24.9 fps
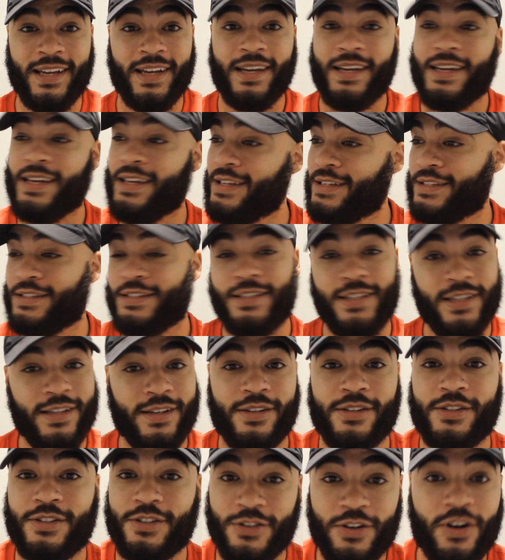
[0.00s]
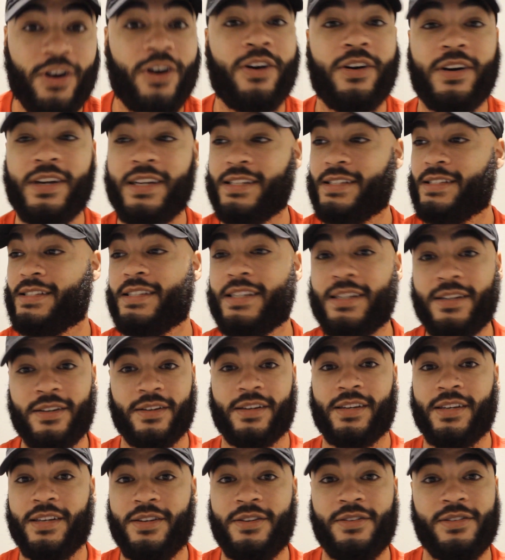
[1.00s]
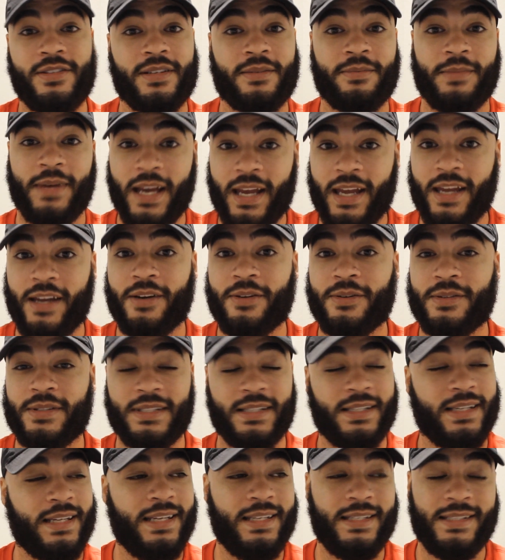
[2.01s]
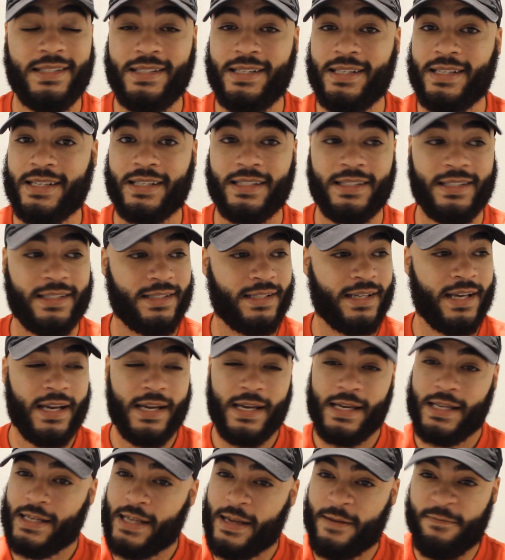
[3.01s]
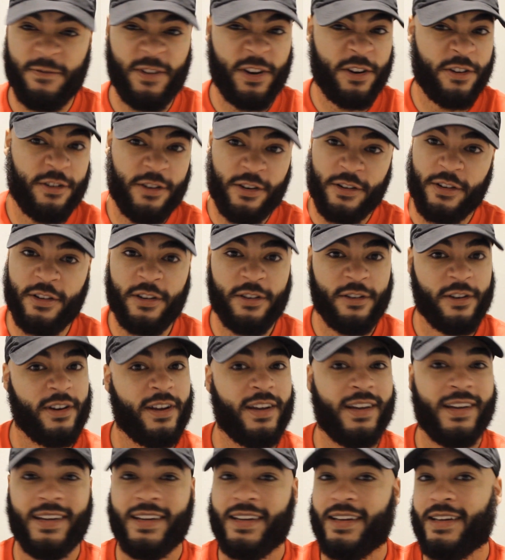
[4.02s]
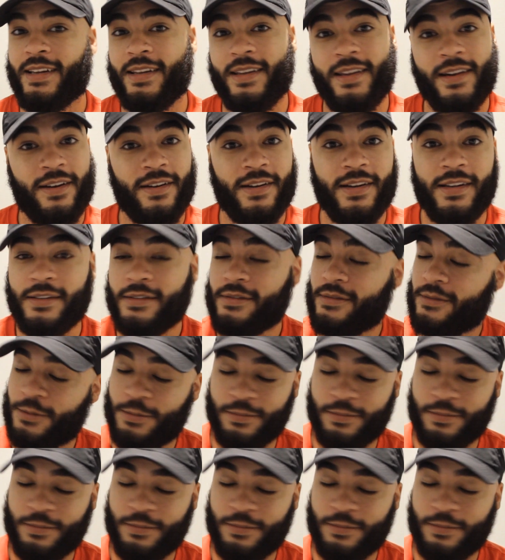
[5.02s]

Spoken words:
He's still strong. He still can use them angles. And he's still just, that, he'll